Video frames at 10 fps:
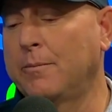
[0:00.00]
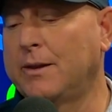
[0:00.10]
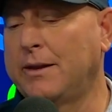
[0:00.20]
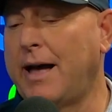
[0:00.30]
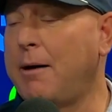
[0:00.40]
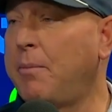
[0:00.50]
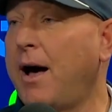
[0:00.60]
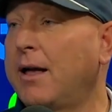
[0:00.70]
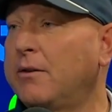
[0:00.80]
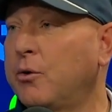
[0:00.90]
did not
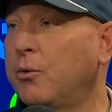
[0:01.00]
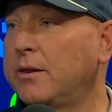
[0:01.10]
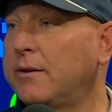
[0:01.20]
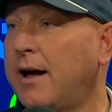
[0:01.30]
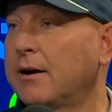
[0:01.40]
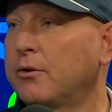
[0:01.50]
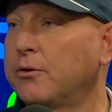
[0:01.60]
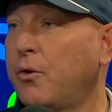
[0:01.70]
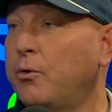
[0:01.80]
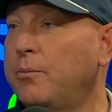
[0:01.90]
buy into what the doctor
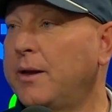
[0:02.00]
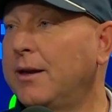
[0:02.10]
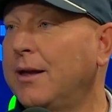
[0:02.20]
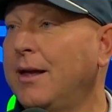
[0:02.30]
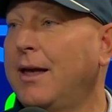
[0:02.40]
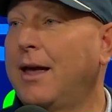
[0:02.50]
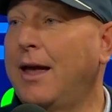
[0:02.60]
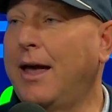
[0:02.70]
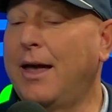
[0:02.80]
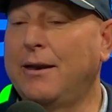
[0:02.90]
told me,
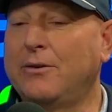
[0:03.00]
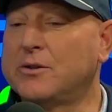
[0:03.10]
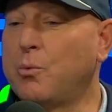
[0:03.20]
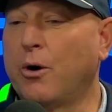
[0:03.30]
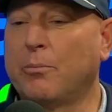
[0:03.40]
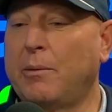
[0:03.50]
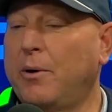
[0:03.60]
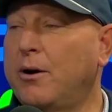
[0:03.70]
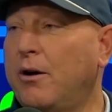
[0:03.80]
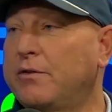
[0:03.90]
and just worked my
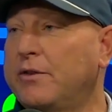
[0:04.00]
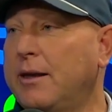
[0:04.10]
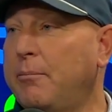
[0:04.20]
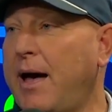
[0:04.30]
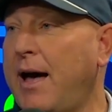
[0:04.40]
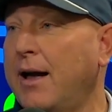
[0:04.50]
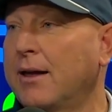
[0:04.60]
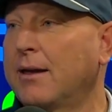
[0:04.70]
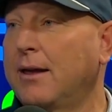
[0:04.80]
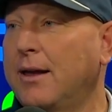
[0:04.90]
butt off to get
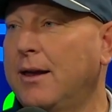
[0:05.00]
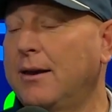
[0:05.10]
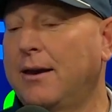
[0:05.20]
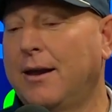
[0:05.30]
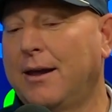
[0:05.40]
back. And